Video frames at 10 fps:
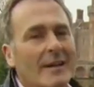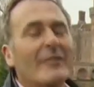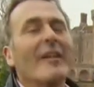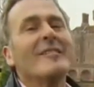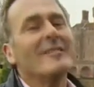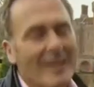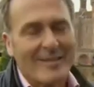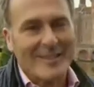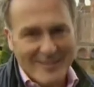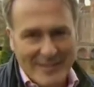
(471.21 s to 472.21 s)
for
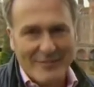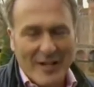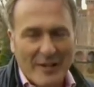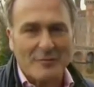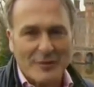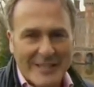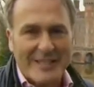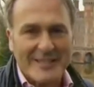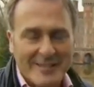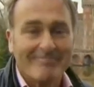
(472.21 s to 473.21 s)
another 700
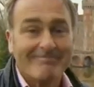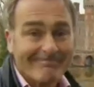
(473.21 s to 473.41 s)
years?